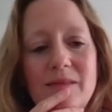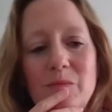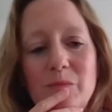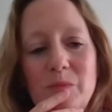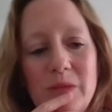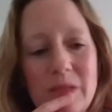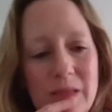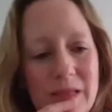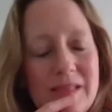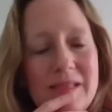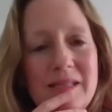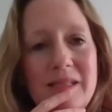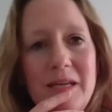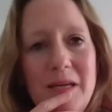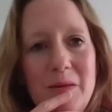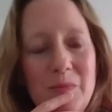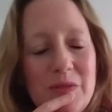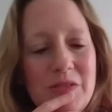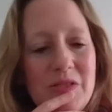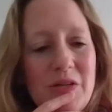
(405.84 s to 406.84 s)
Please
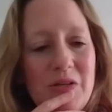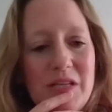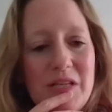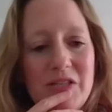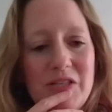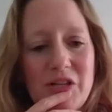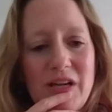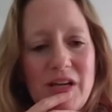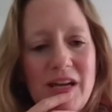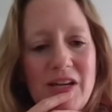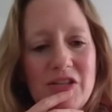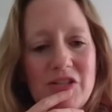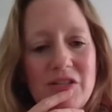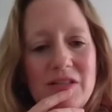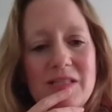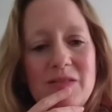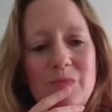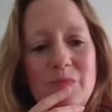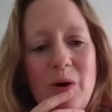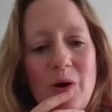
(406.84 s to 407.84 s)
keep adult education
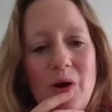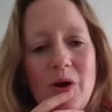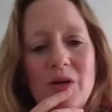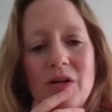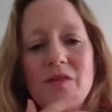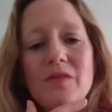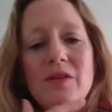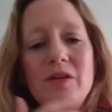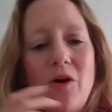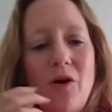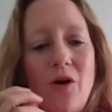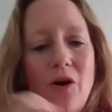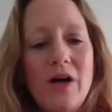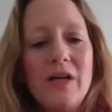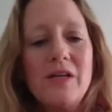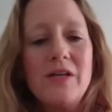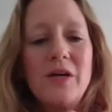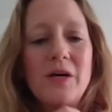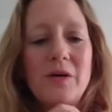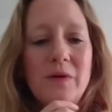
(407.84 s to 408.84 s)
as part of the
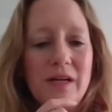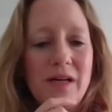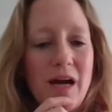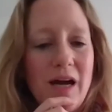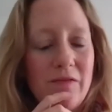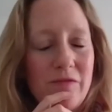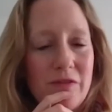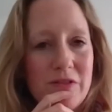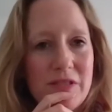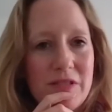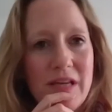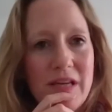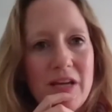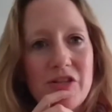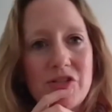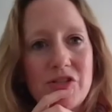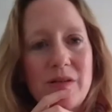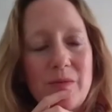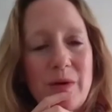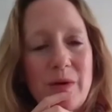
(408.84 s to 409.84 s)
ongoing
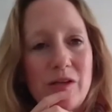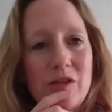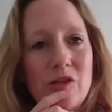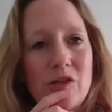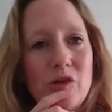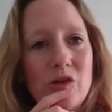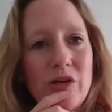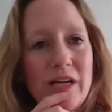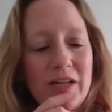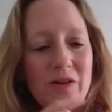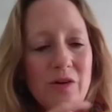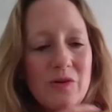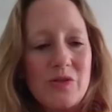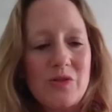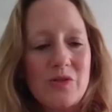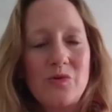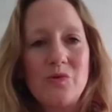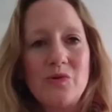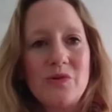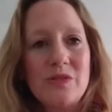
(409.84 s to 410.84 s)
conversation about learning in our
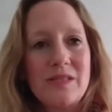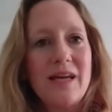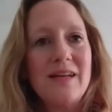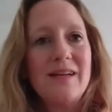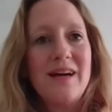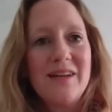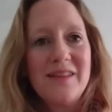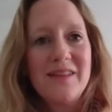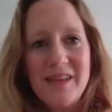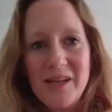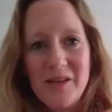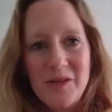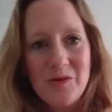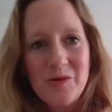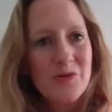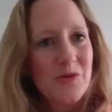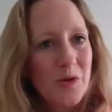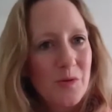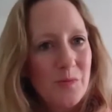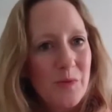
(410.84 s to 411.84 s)
schools. And I thank you
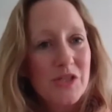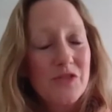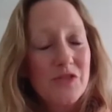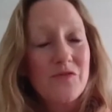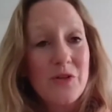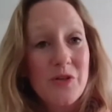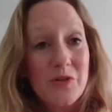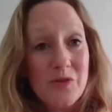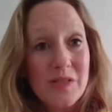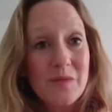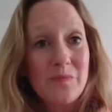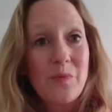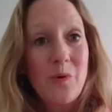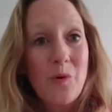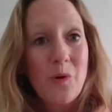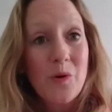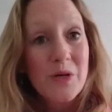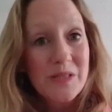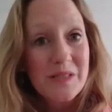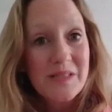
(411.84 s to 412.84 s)
so much for your
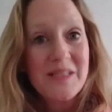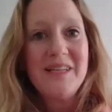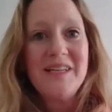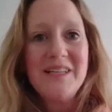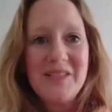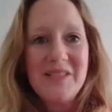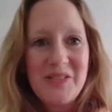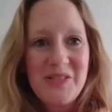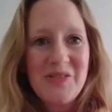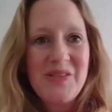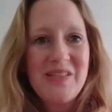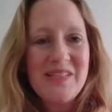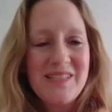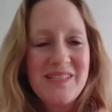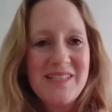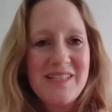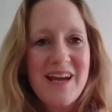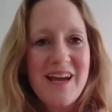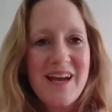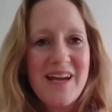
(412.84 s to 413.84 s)
support to
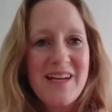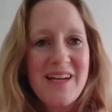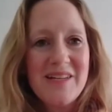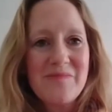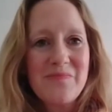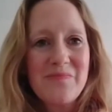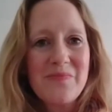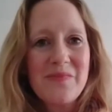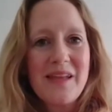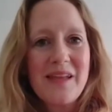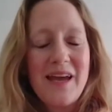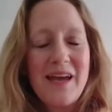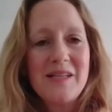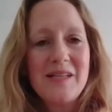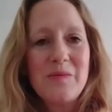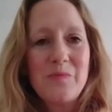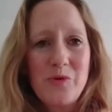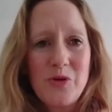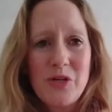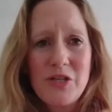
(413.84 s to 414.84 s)
this day and
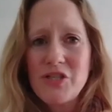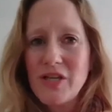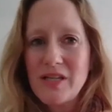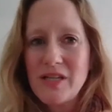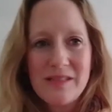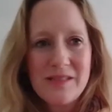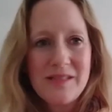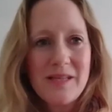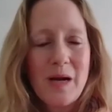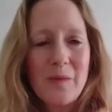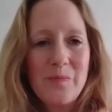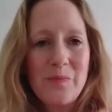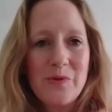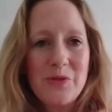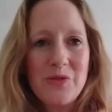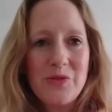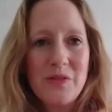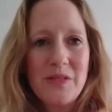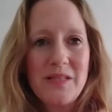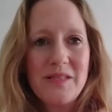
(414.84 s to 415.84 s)
appreciate this
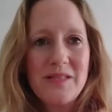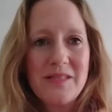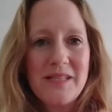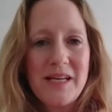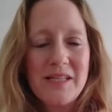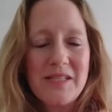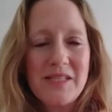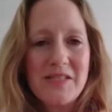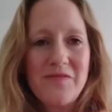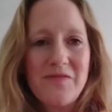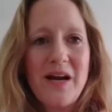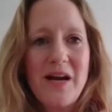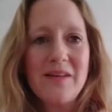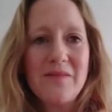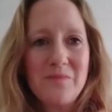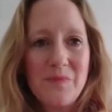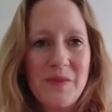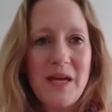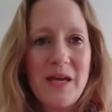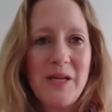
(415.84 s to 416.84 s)
opportunity to testify.
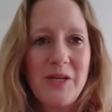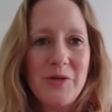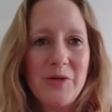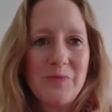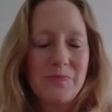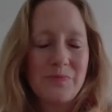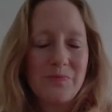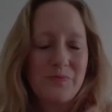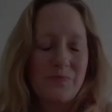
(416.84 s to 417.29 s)
Thank you.